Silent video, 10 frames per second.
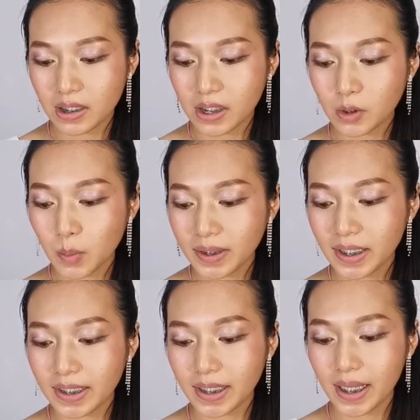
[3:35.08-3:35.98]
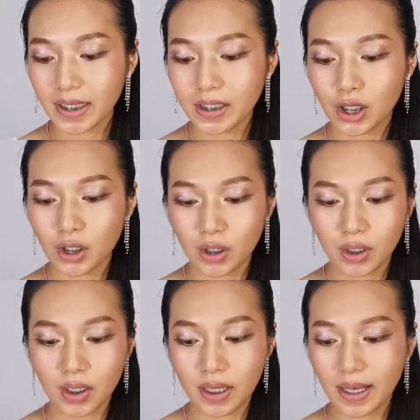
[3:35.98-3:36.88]
deposit in
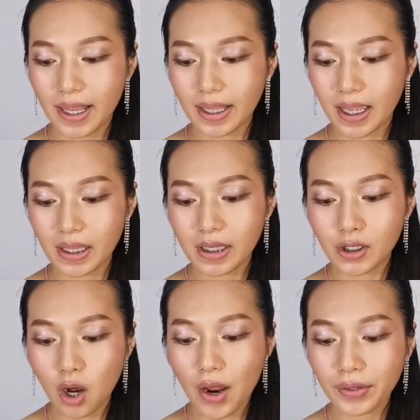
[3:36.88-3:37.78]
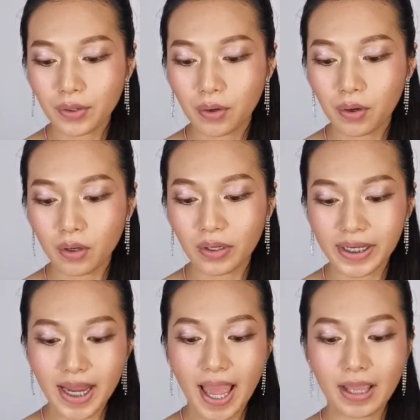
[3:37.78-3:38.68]
like in North
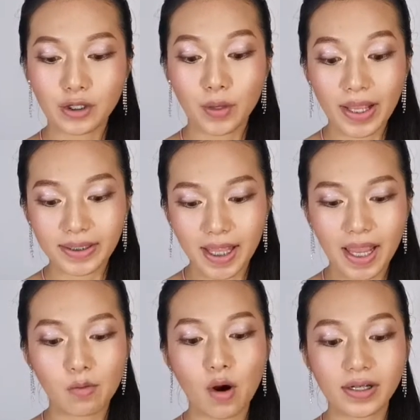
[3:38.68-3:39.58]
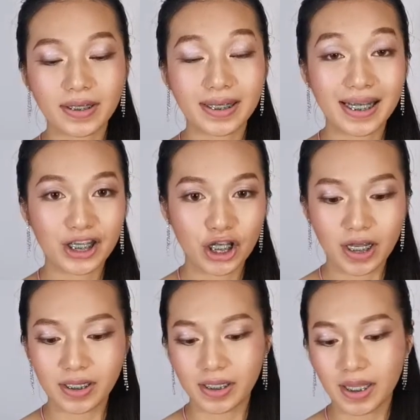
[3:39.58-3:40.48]
Carolina, USA,
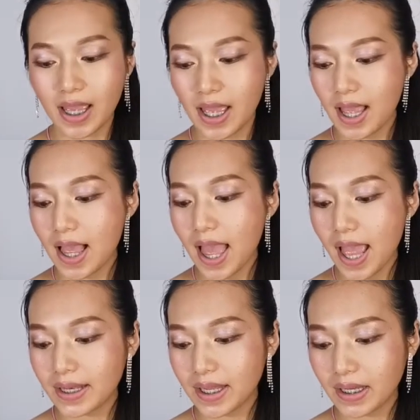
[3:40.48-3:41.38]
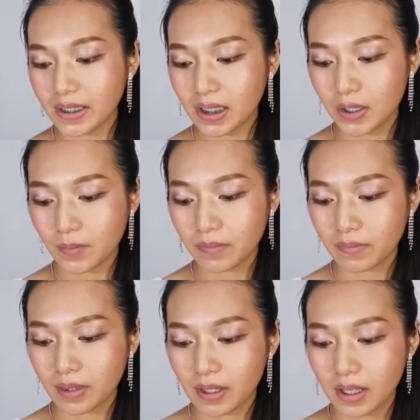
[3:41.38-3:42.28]
Washington, and then
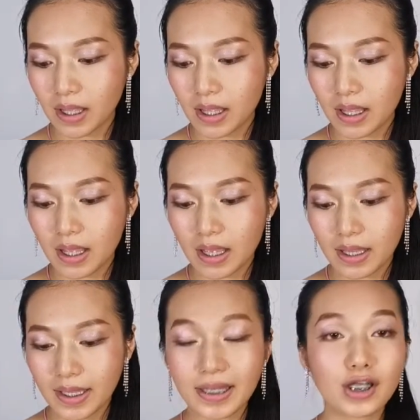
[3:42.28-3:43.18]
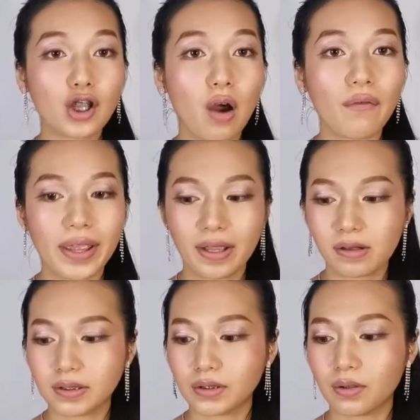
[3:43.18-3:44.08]
in Norway
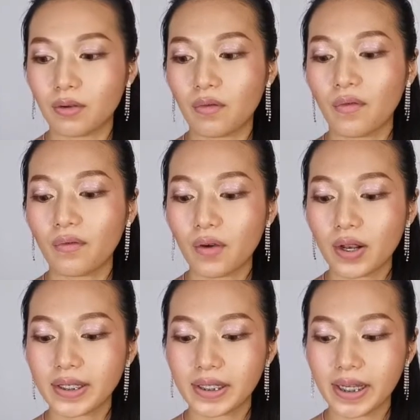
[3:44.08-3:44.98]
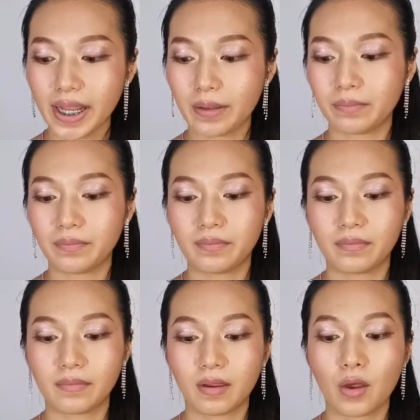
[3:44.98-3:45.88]
also. For the name,
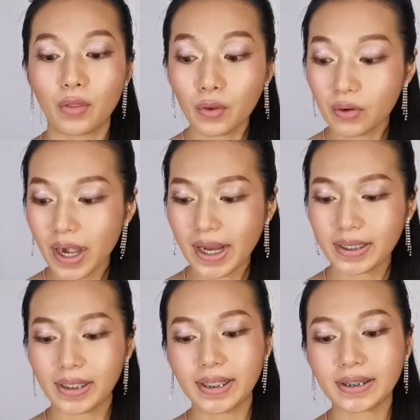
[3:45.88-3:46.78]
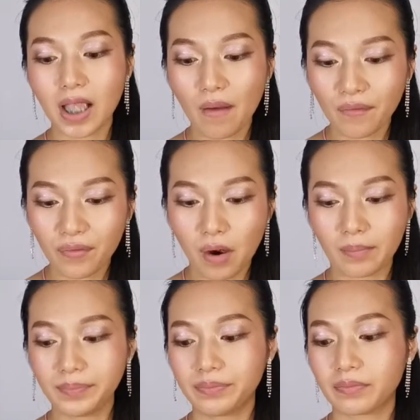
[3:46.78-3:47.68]
thorite is come
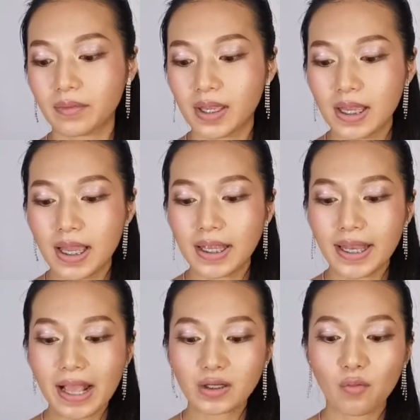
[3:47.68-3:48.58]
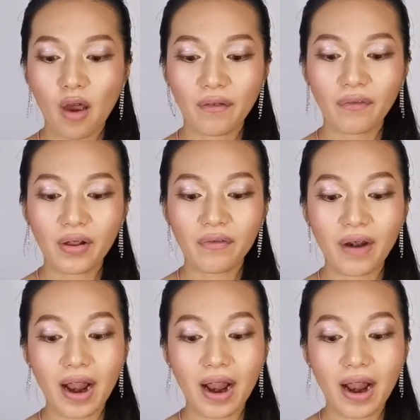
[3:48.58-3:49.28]
from, that's what first